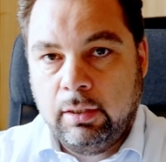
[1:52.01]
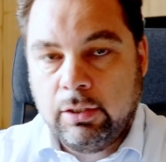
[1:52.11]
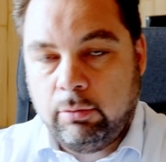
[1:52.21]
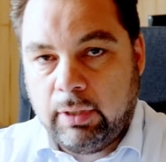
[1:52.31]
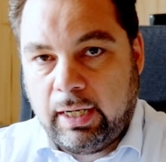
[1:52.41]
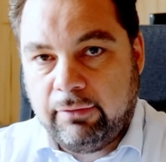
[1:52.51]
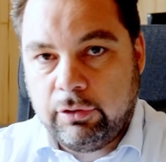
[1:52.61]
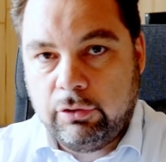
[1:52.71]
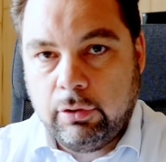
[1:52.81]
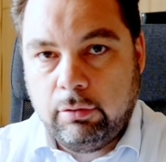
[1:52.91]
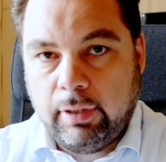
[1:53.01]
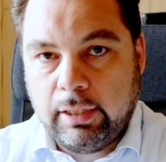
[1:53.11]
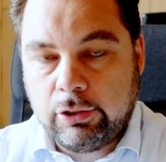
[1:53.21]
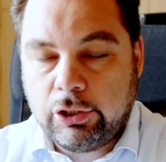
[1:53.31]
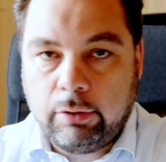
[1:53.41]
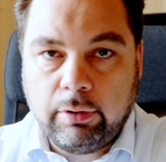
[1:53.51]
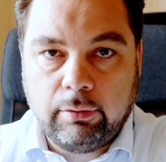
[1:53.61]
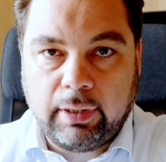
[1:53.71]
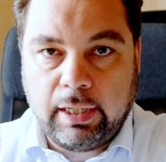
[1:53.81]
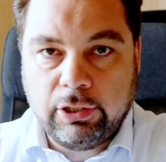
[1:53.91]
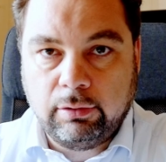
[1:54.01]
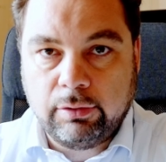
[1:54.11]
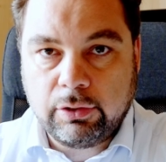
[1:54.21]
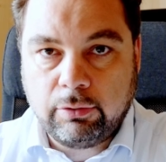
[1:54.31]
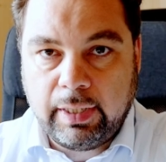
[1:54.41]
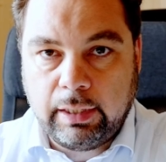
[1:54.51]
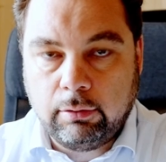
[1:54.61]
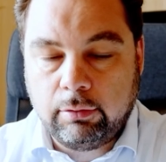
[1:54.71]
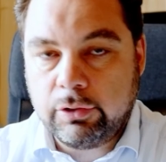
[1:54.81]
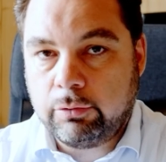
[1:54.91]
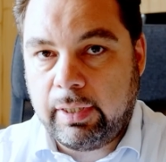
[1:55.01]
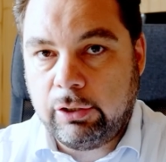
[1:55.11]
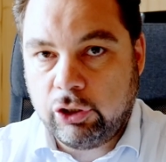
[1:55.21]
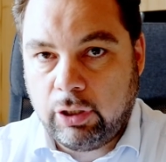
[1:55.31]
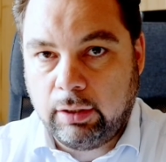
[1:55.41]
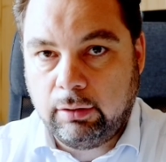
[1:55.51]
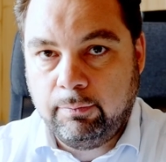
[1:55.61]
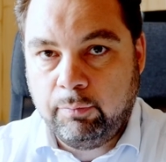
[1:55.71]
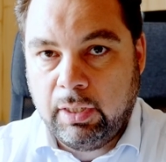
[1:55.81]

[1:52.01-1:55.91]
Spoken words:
So what I have to do is show you an occasional screen or a screenshot.